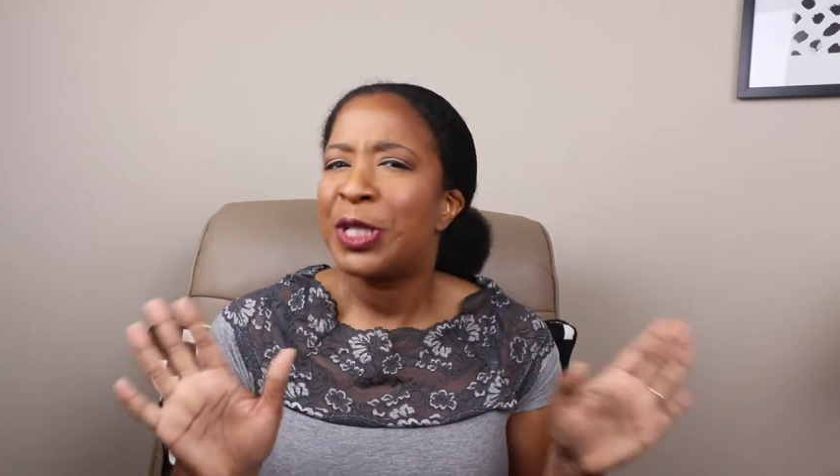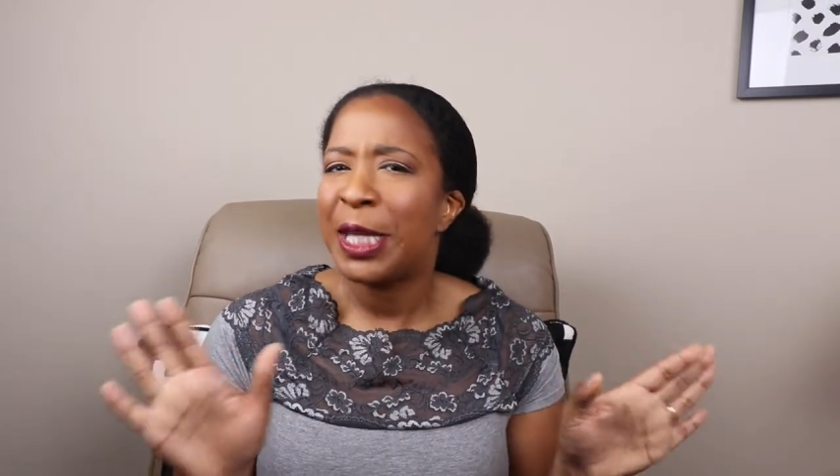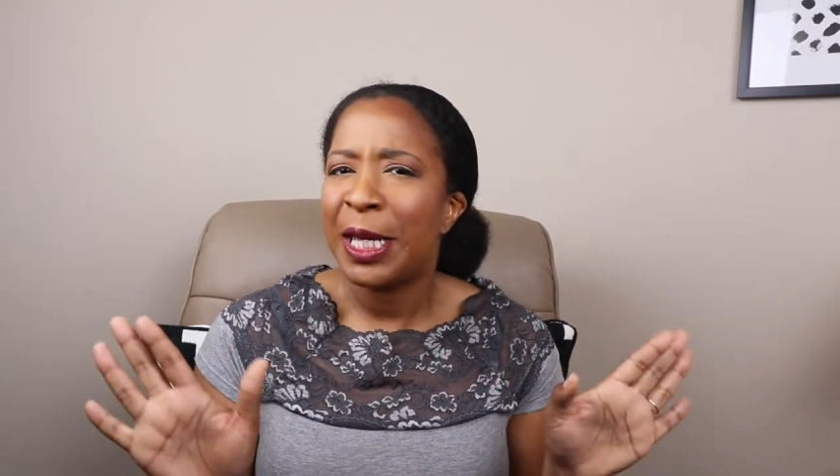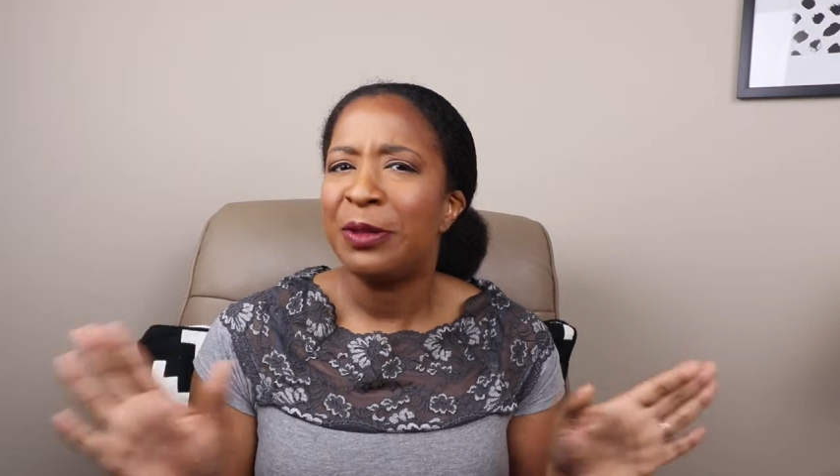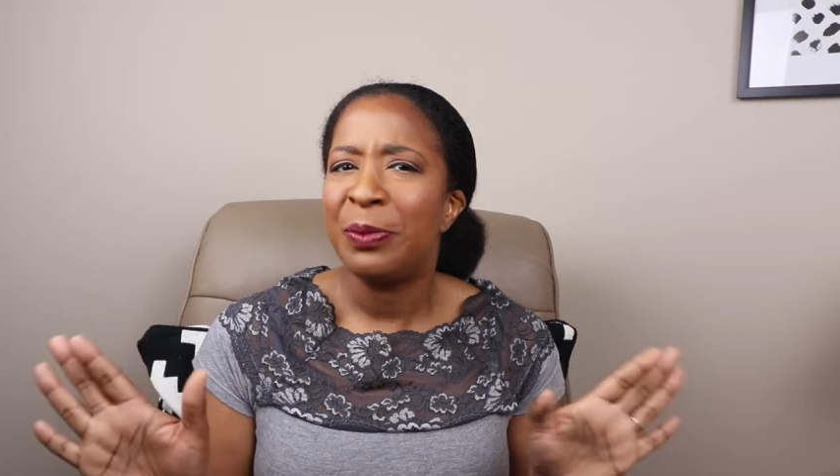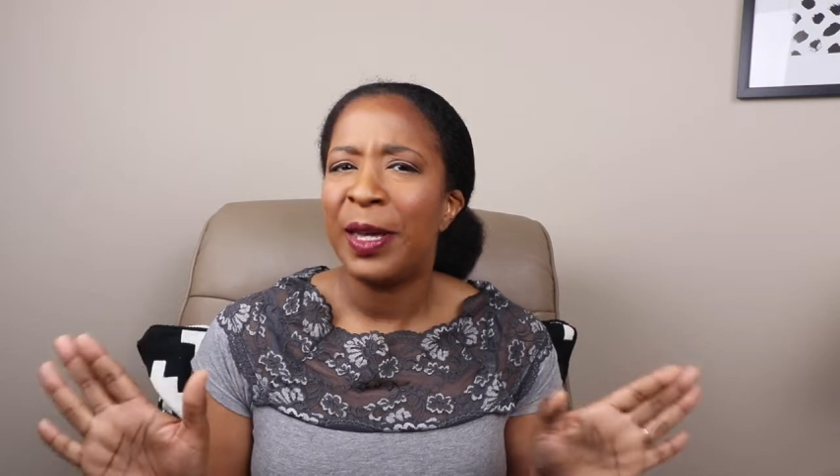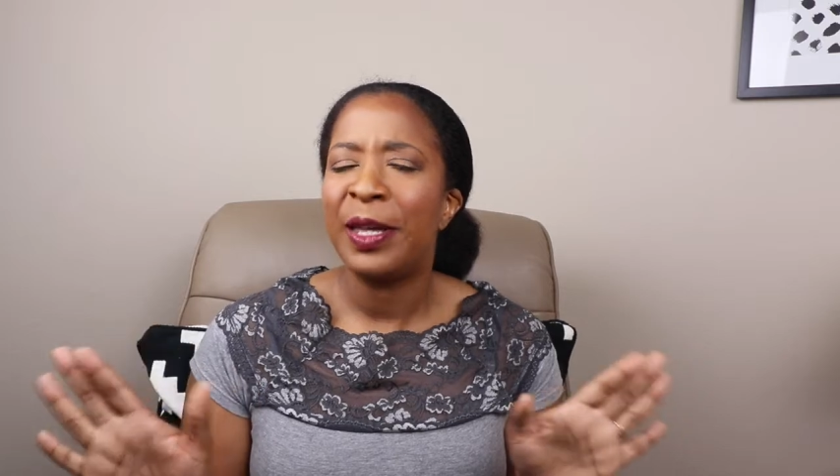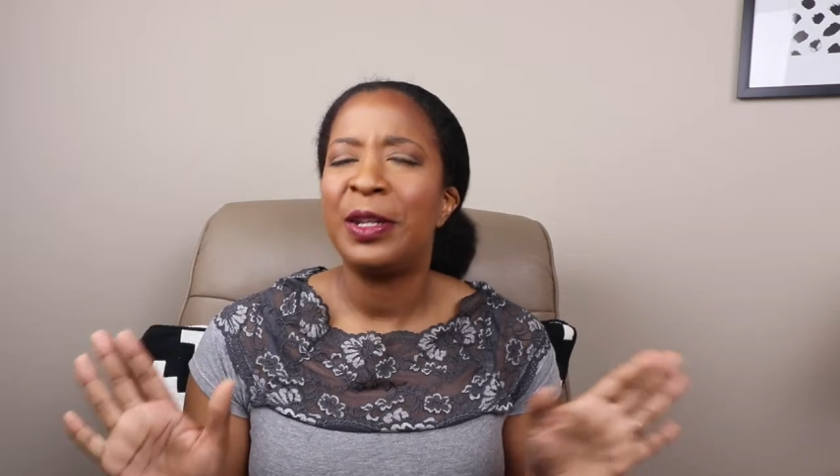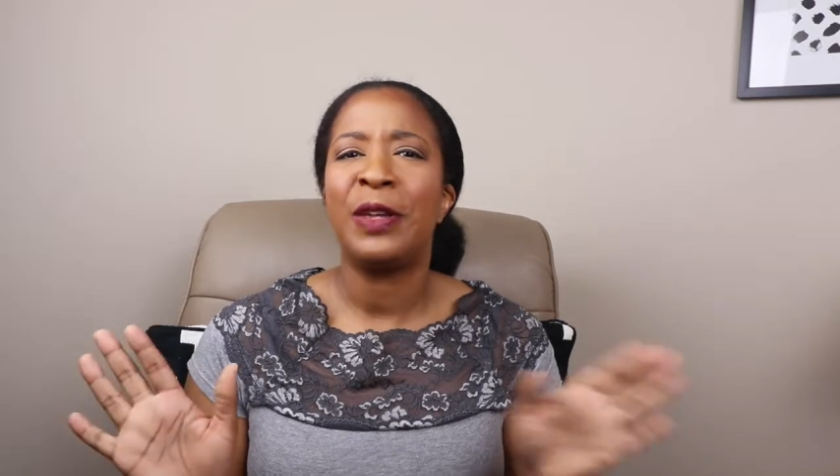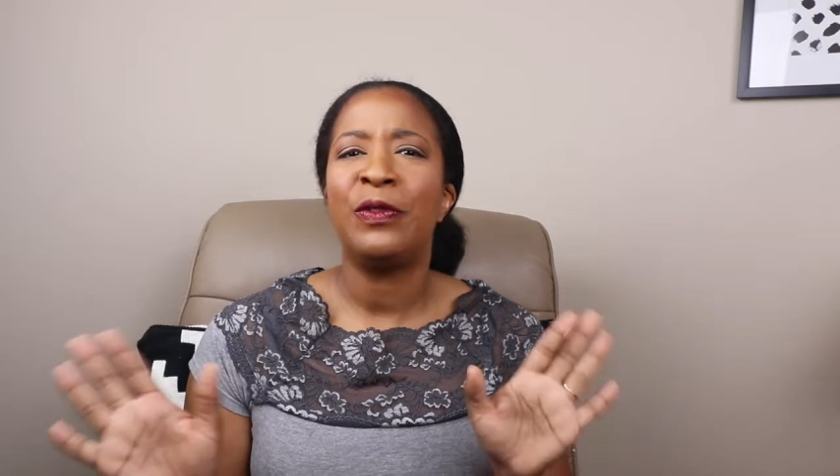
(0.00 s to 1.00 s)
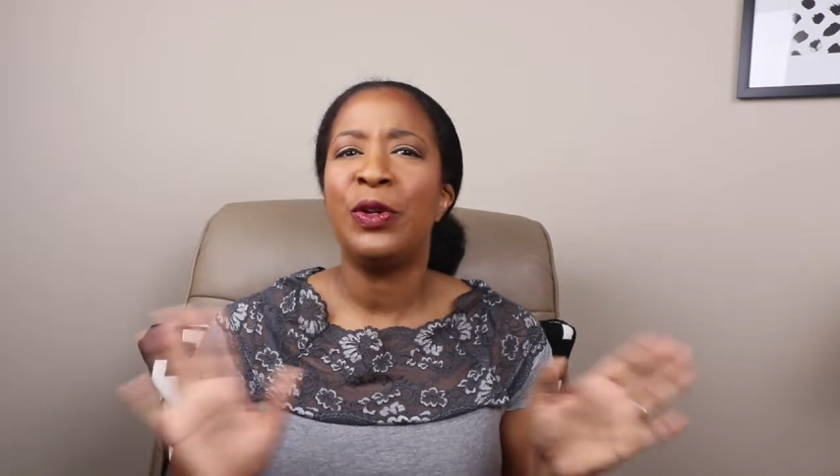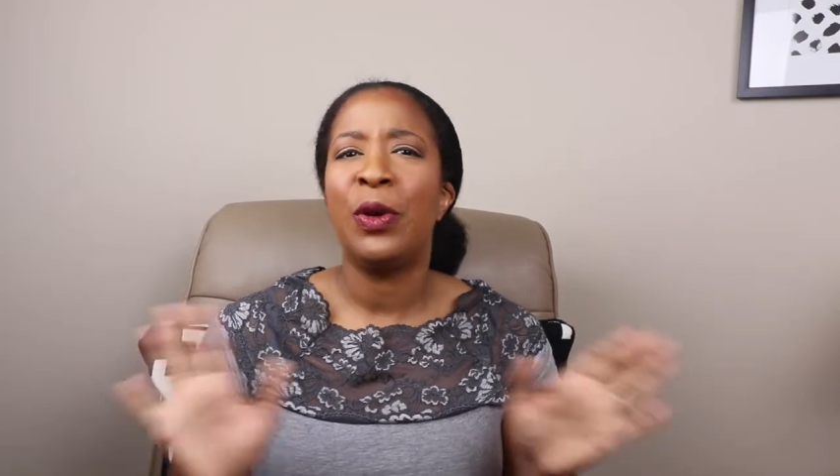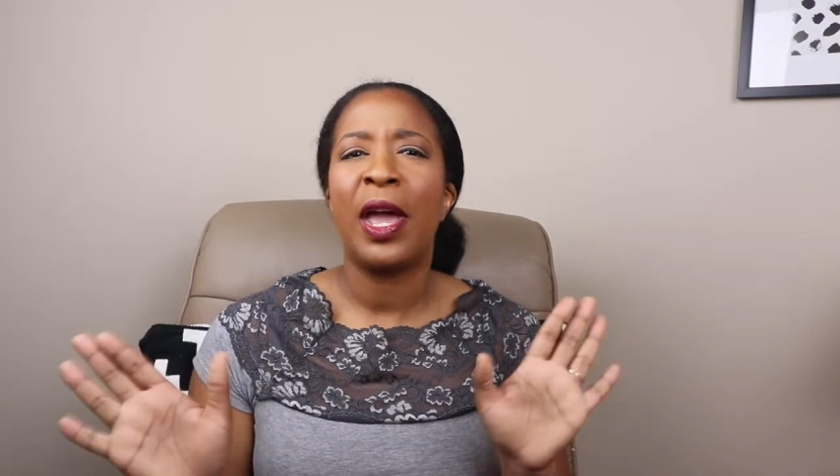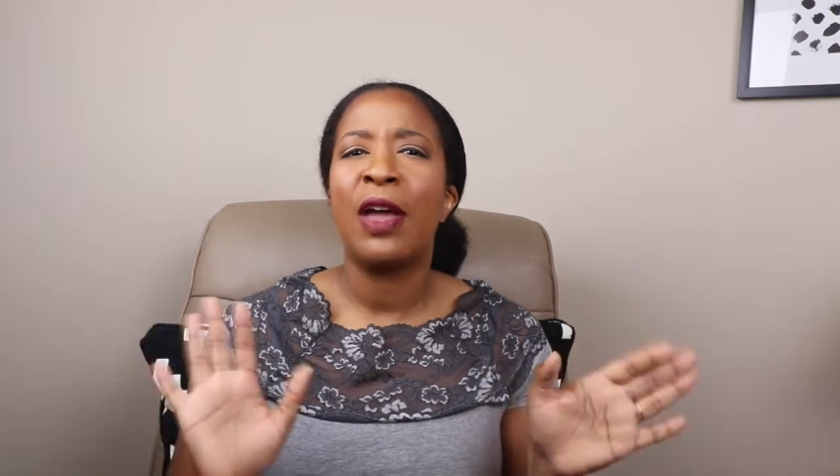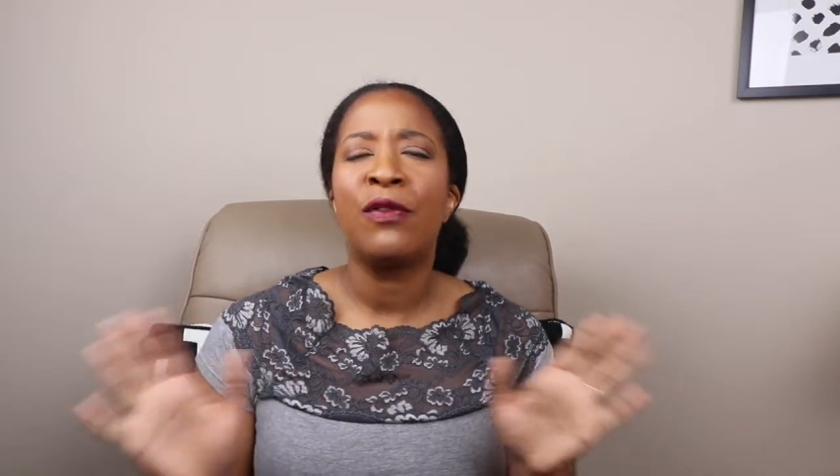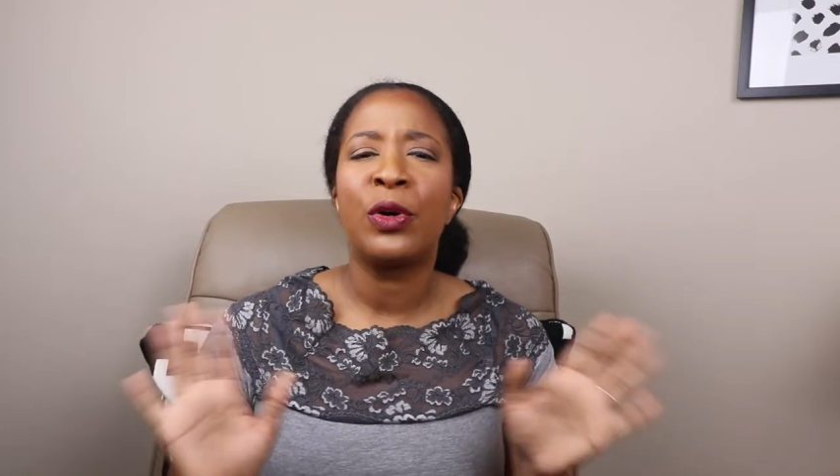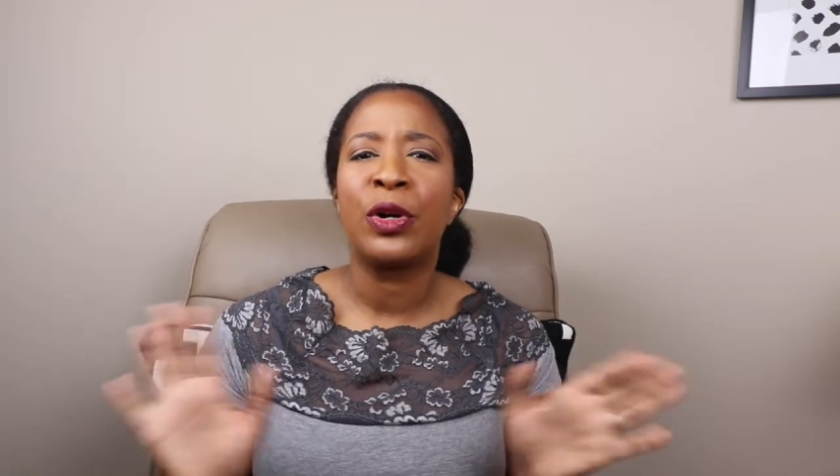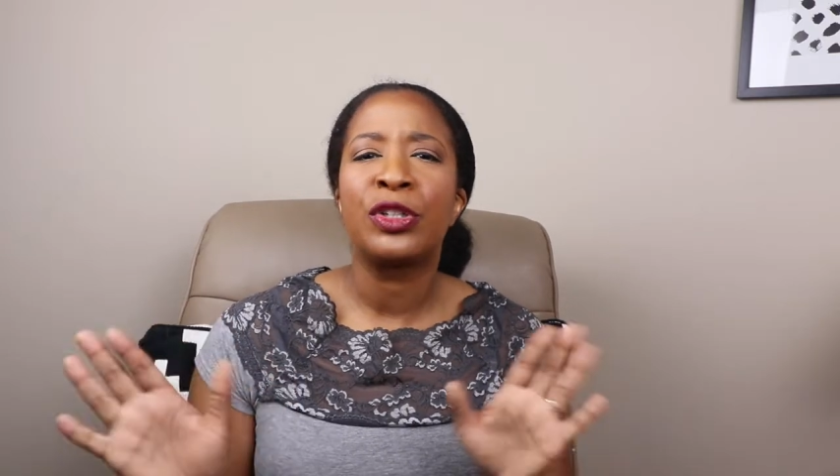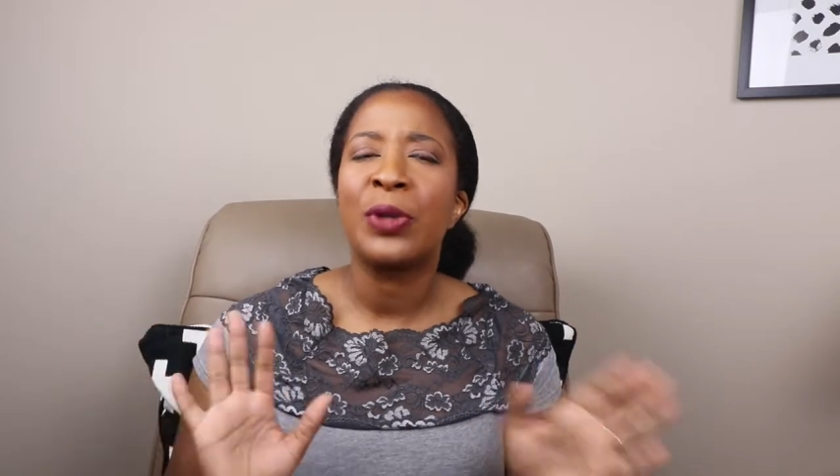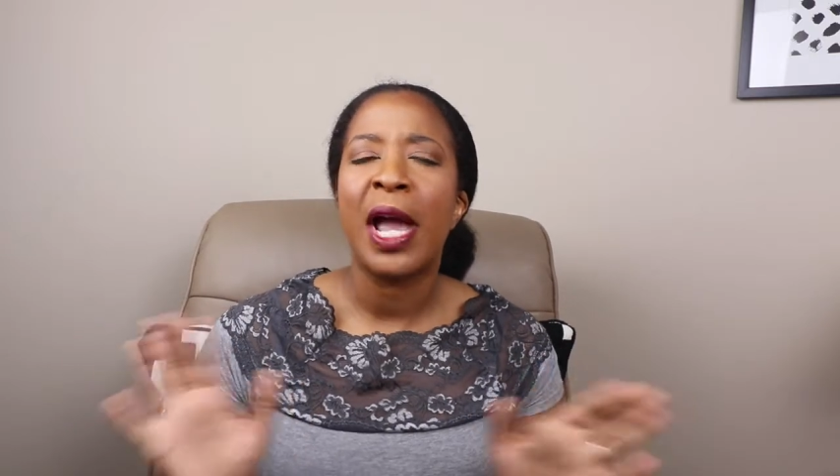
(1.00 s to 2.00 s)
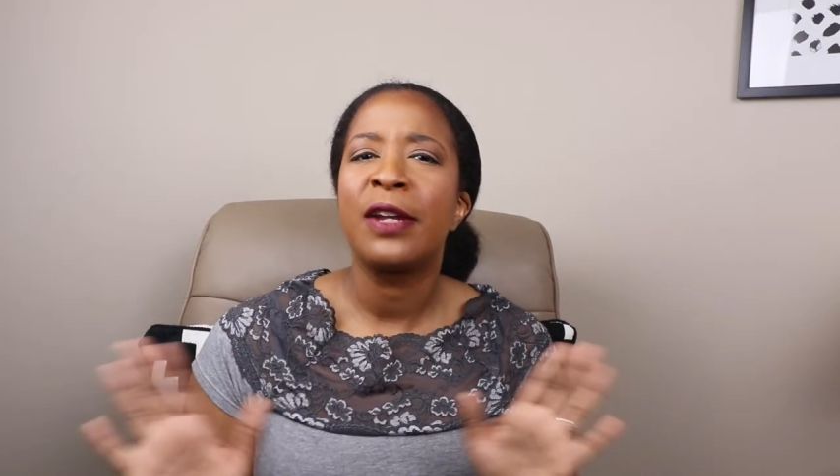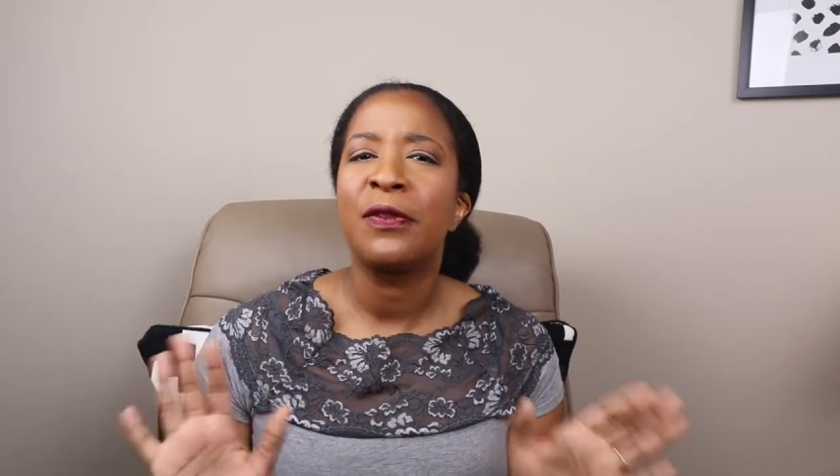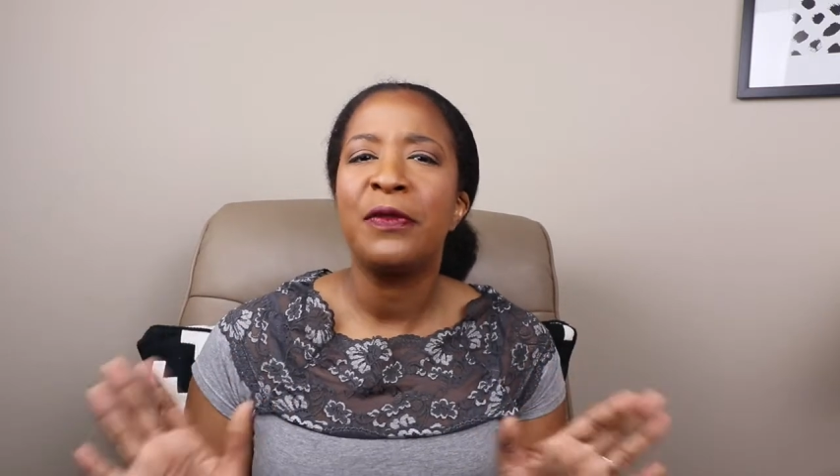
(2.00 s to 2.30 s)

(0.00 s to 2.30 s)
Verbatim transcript: tidbit if you ever are trying to